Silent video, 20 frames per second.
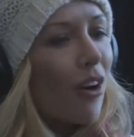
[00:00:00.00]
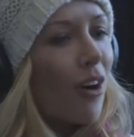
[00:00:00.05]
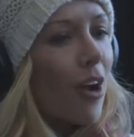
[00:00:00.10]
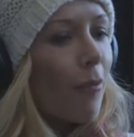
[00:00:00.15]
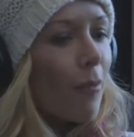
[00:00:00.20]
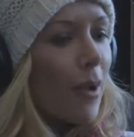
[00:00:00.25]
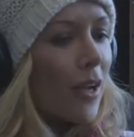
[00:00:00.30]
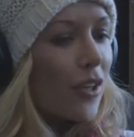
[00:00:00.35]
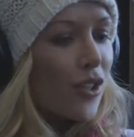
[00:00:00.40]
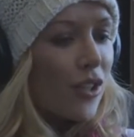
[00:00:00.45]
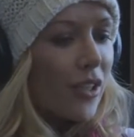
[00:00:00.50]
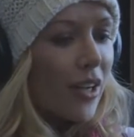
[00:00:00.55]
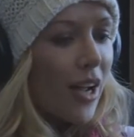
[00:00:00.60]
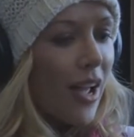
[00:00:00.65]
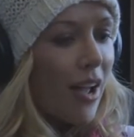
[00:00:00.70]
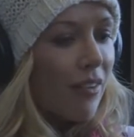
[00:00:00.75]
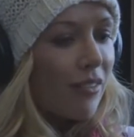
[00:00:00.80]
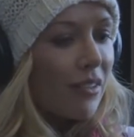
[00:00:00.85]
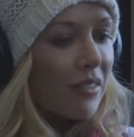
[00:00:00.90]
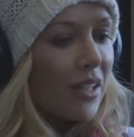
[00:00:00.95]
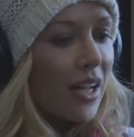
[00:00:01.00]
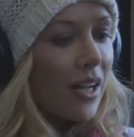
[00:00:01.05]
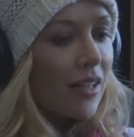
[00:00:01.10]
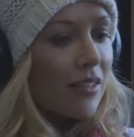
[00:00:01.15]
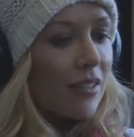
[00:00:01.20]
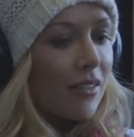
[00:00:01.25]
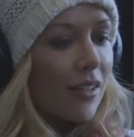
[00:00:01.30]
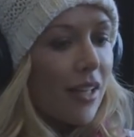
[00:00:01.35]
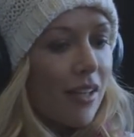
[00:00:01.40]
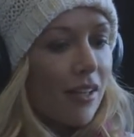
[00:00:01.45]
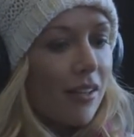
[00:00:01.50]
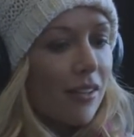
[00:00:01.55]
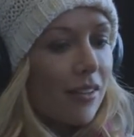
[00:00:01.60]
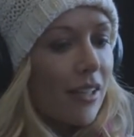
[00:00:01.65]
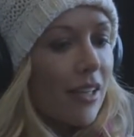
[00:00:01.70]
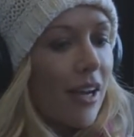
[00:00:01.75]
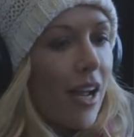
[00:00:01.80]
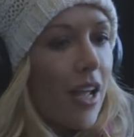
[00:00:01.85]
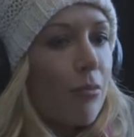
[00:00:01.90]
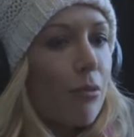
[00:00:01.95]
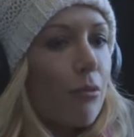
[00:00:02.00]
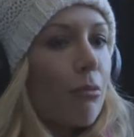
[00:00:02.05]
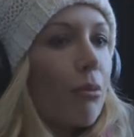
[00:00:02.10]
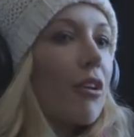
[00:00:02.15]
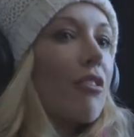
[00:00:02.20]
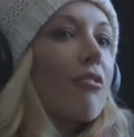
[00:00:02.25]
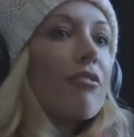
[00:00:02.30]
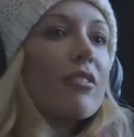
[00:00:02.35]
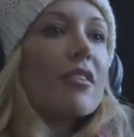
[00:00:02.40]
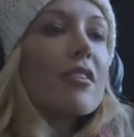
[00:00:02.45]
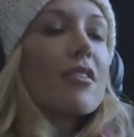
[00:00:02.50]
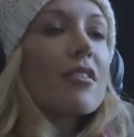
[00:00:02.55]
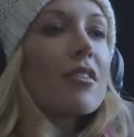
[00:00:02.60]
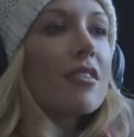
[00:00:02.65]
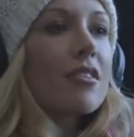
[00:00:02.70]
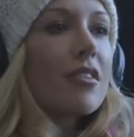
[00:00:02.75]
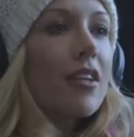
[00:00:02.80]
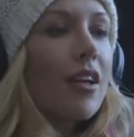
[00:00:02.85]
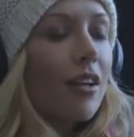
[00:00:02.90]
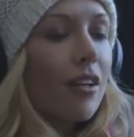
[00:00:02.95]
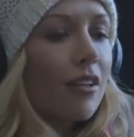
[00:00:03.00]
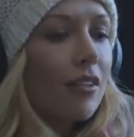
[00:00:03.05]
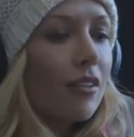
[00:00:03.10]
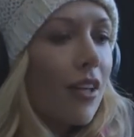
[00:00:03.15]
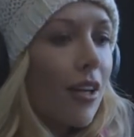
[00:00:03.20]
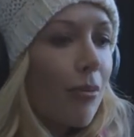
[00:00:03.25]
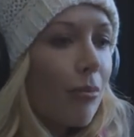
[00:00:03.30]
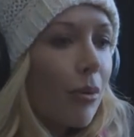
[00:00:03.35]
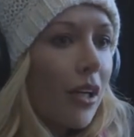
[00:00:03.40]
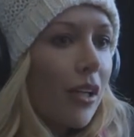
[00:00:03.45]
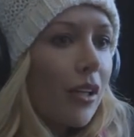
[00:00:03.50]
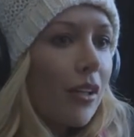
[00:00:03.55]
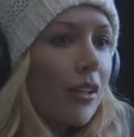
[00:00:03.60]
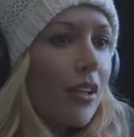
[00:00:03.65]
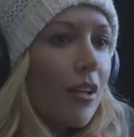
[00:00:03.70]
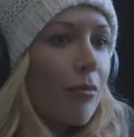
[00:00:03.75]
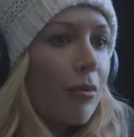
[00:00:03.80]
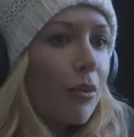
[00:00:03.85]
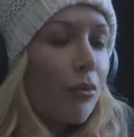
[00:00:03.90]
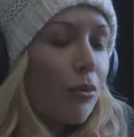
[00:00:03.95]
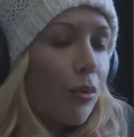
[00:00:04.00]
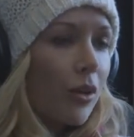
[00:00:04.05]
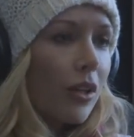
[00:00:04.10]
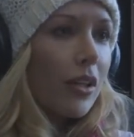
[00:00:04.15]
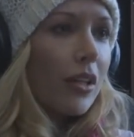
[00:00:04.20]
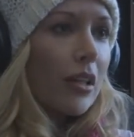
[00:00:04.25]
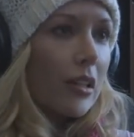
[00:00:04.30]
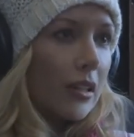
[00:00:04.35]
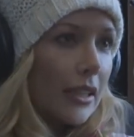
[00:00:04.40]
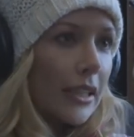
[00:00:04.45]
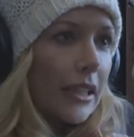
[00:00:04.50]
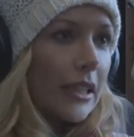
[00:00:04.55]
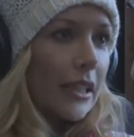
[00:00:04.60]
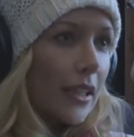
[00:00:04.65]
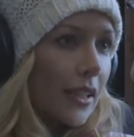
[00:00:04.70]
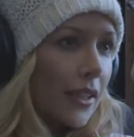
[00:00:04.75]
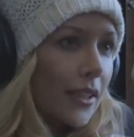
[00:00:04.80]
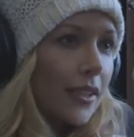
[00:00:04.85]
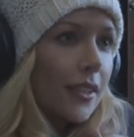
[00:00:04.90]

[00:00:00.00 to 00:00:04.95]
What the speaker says: I haven't even had an ibuprofen since I got pregnant. I've been really clean.